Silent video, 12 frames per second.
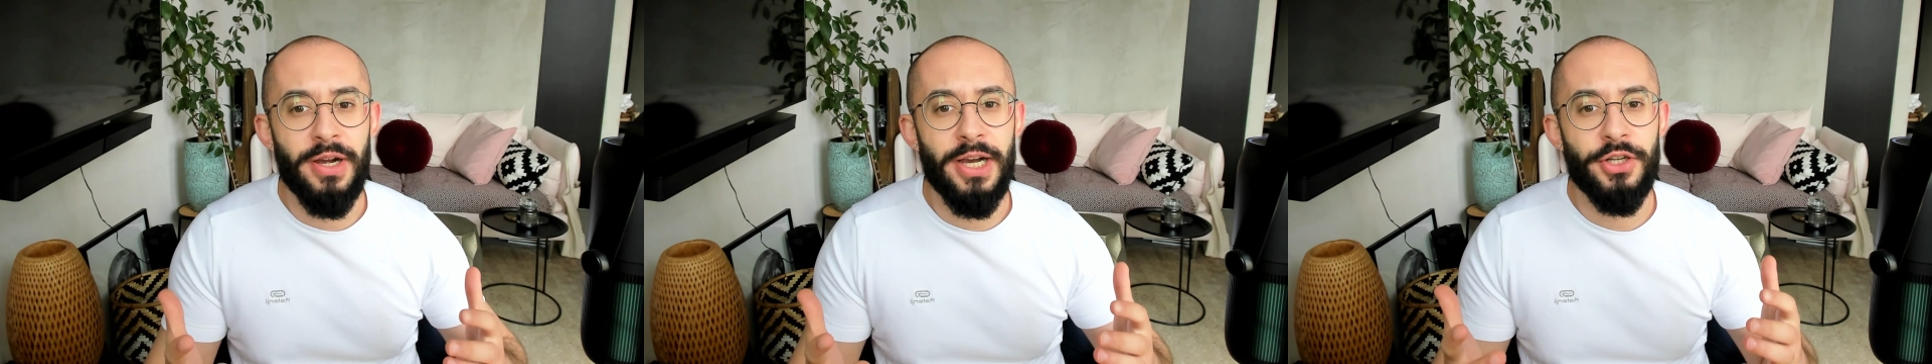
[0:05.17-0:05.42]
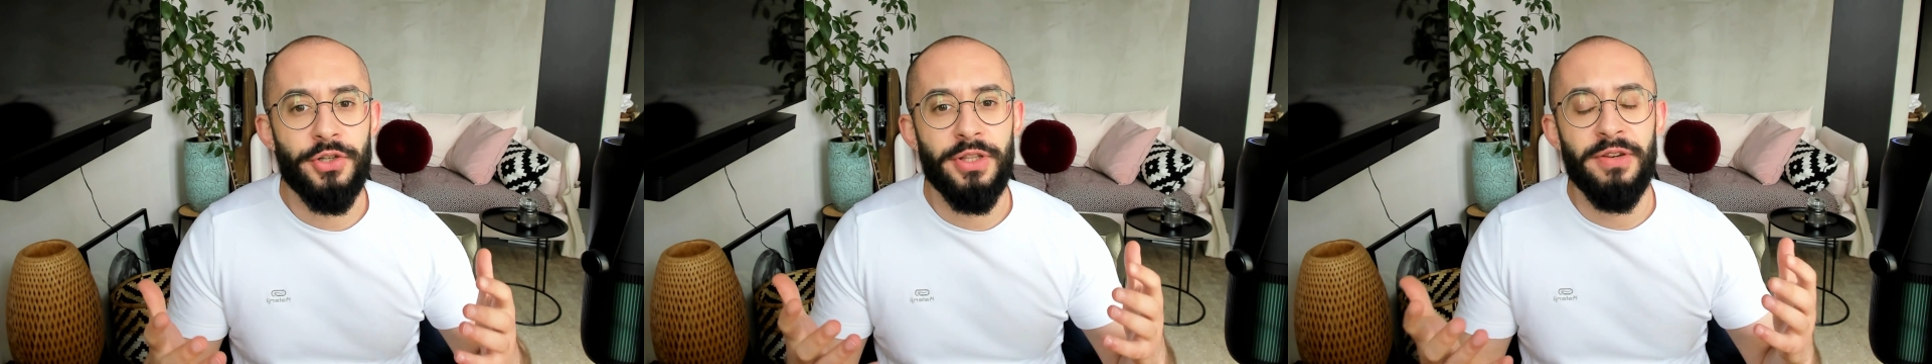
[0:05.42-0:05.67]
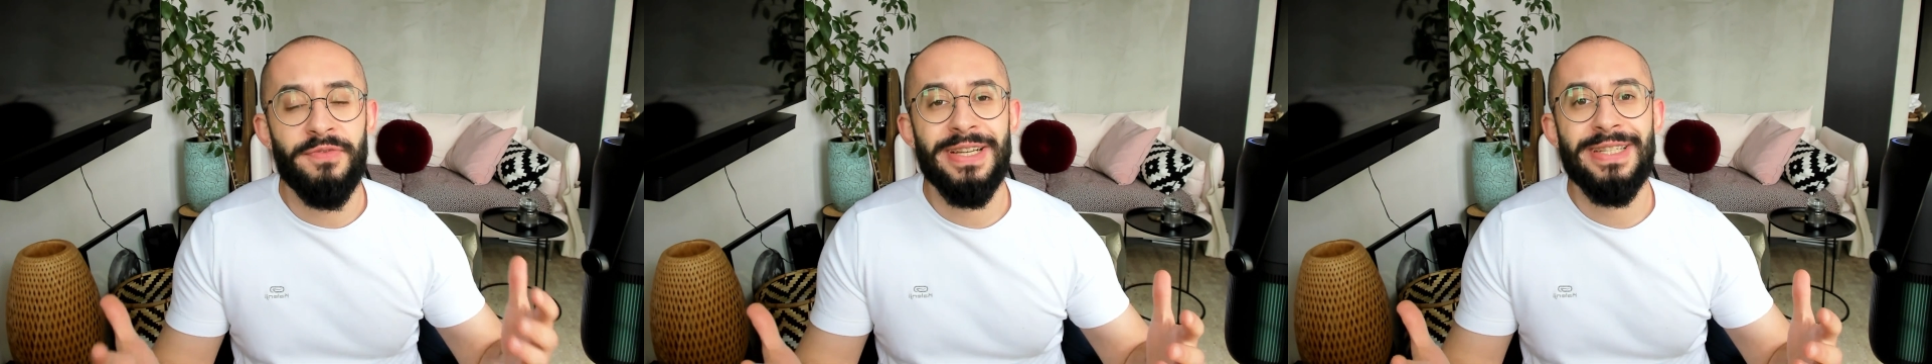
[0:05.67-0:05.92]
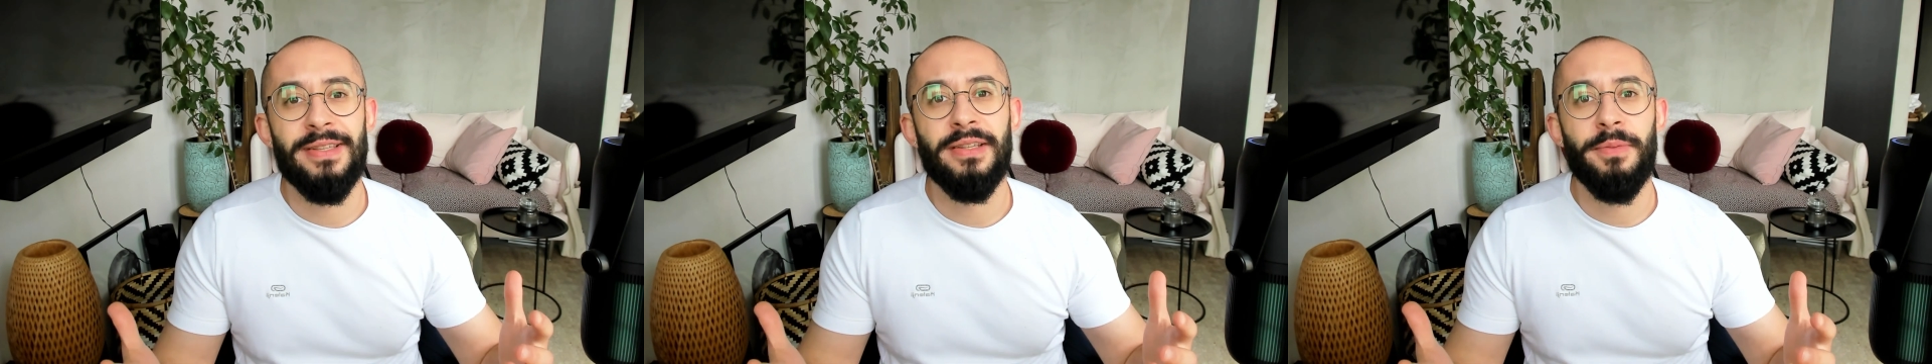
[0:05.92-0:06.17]
I should
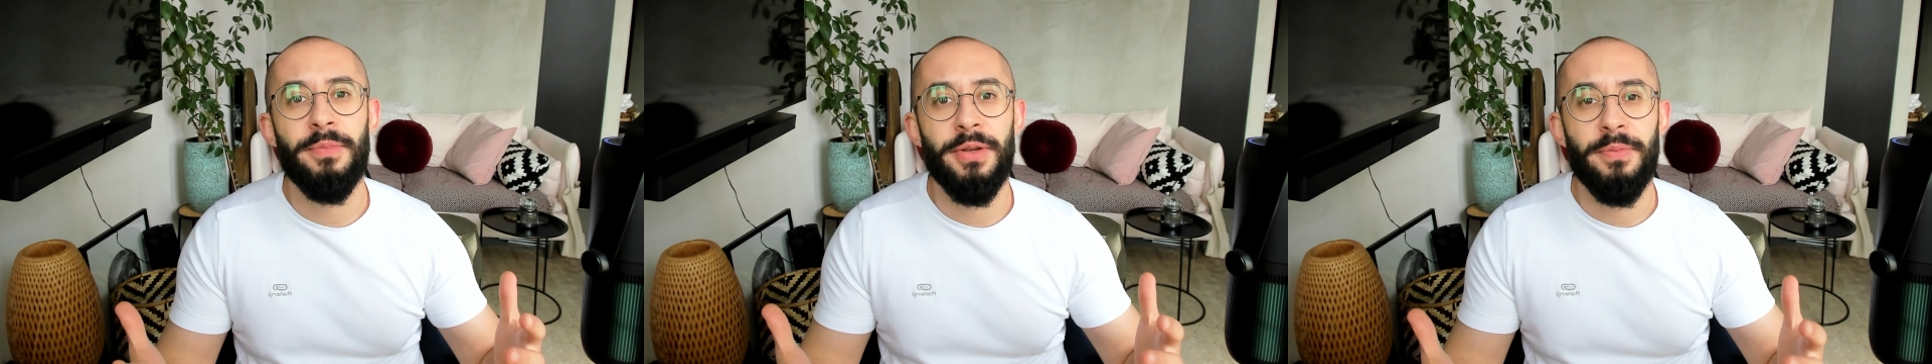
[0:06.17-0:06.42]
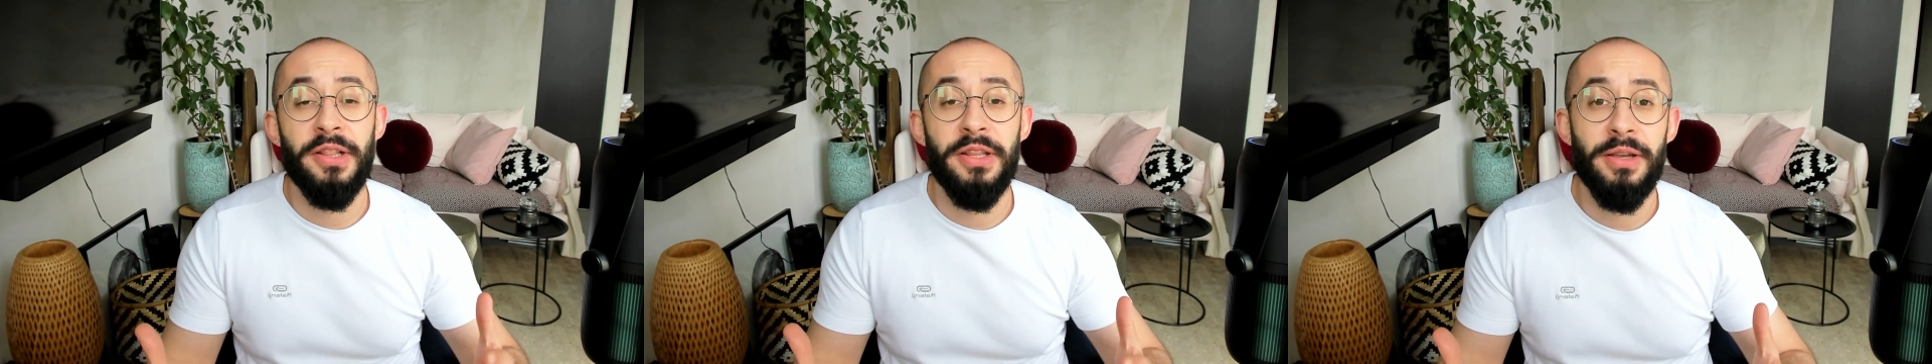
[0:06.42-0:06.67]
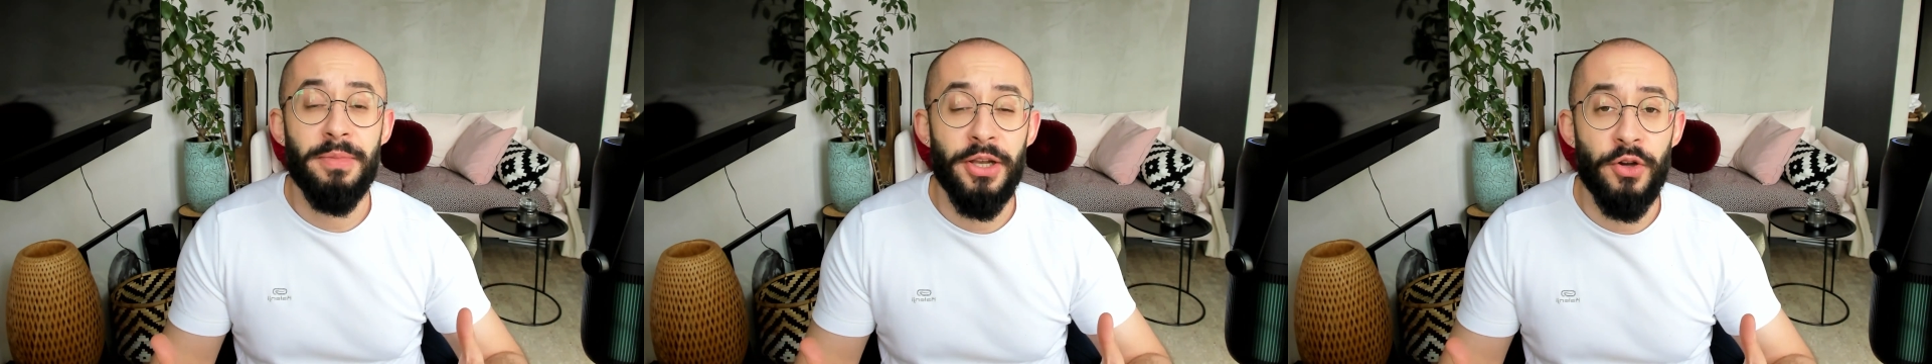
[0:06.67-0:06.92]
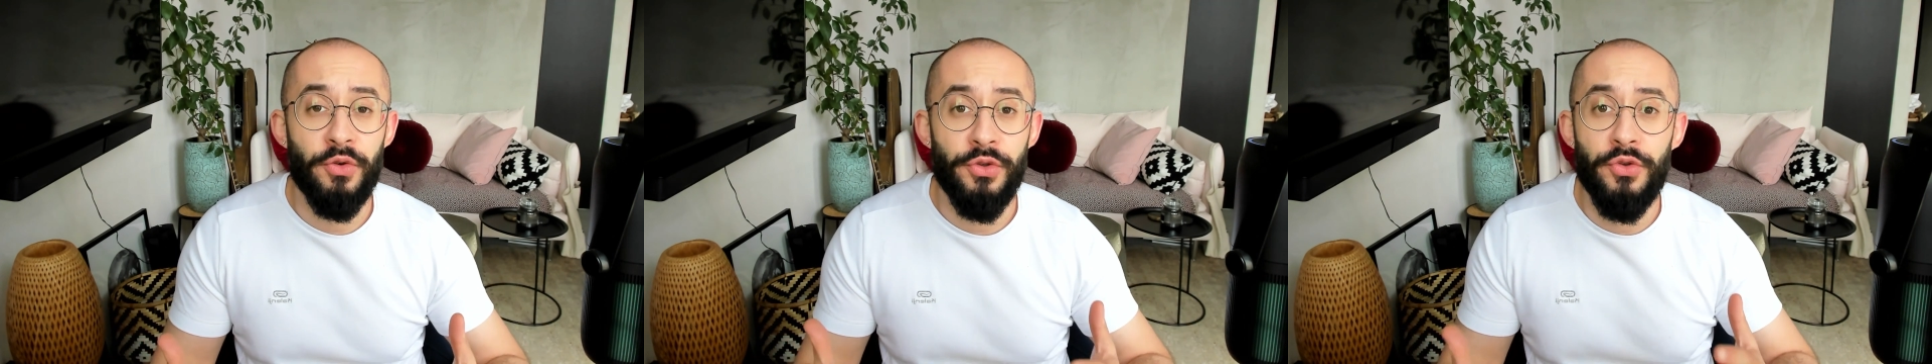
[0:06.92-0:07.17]
invest time in building my
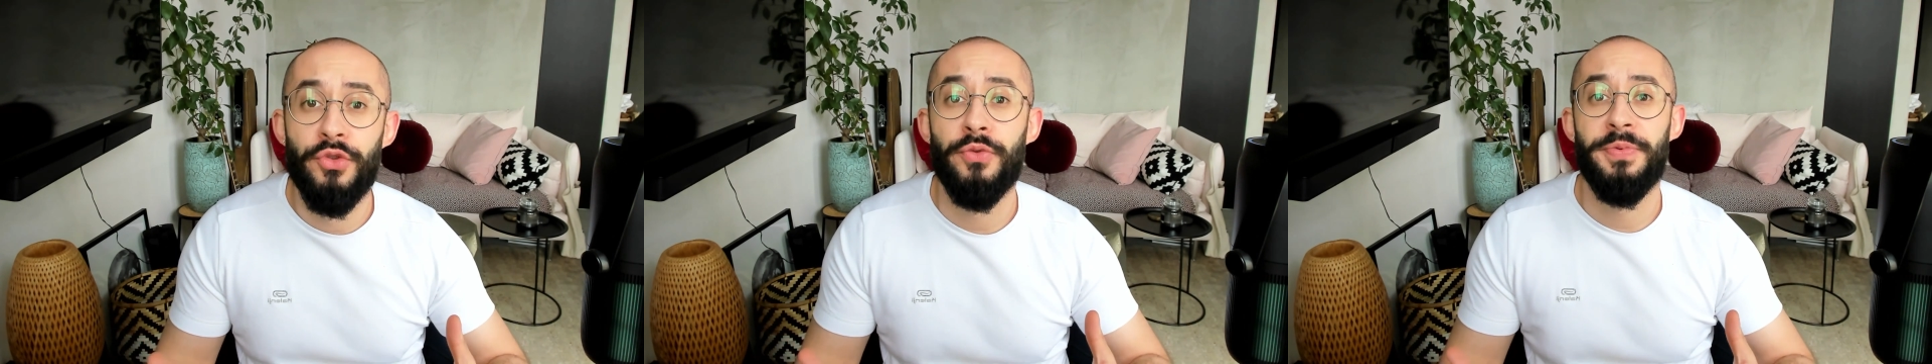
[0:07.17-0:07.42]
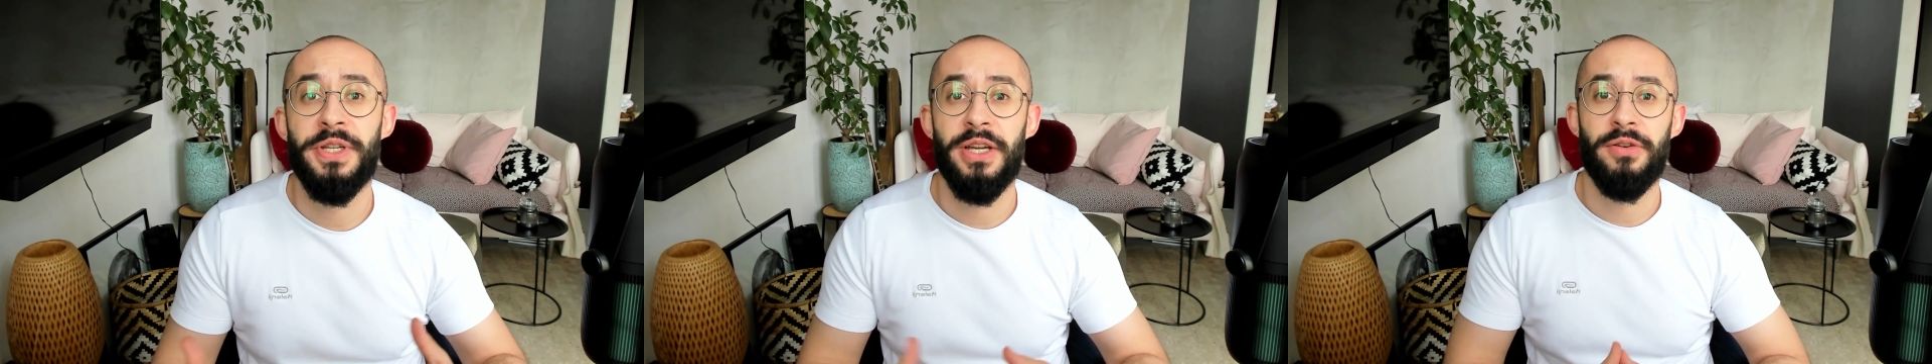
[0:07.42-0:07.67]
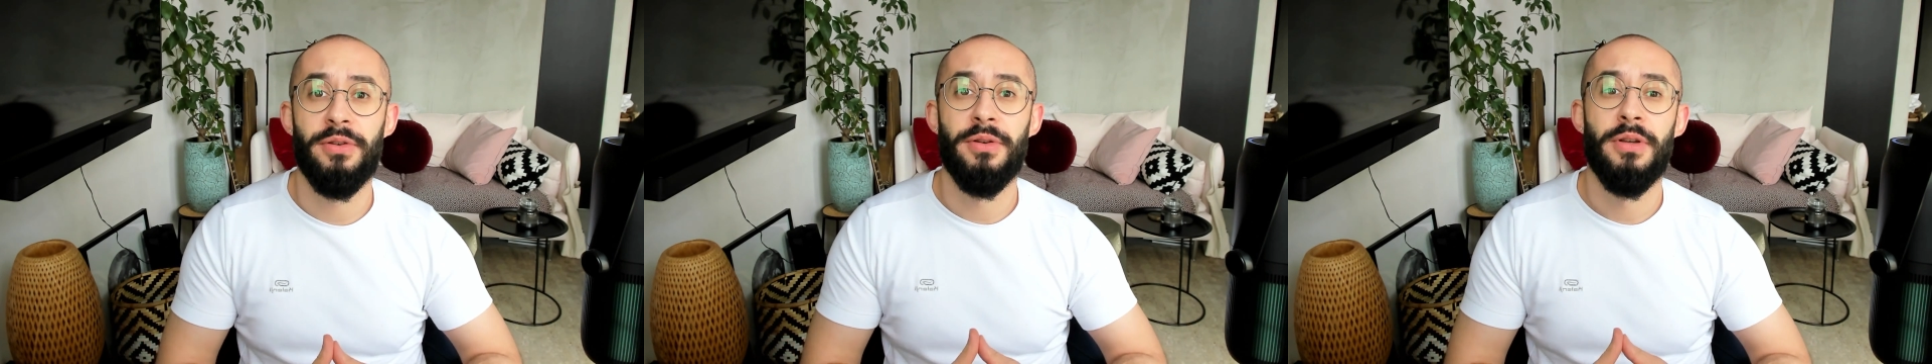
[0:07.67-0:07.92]
own YouTube channel.